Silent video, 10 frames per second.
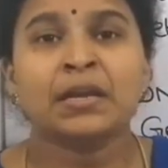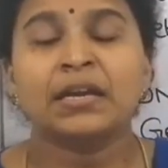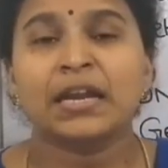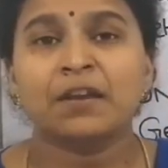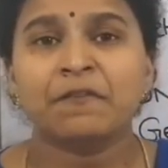
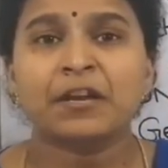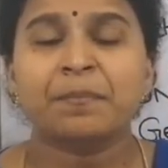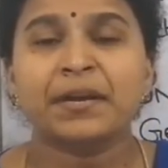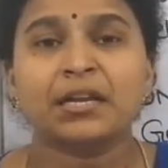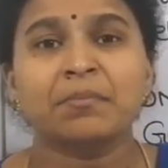DNA
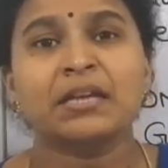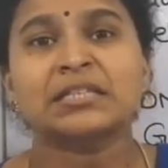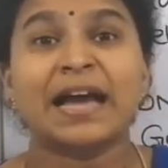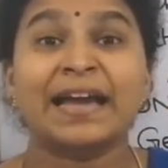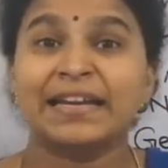fingerprinting
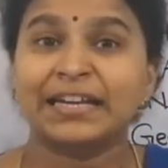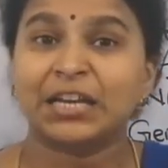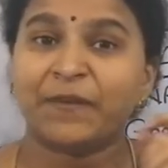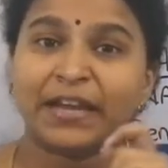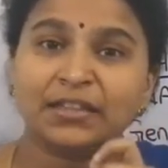means
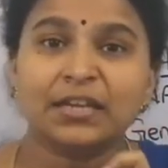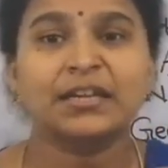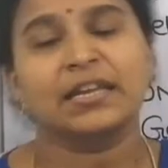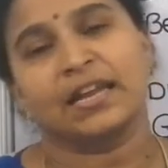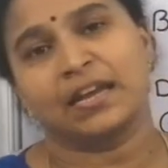identifying the
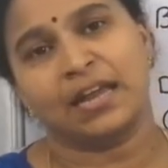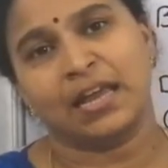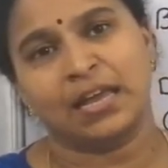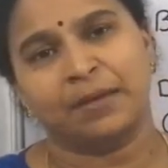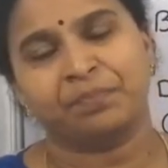
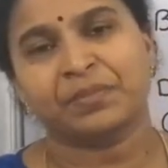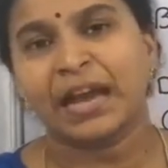DNA.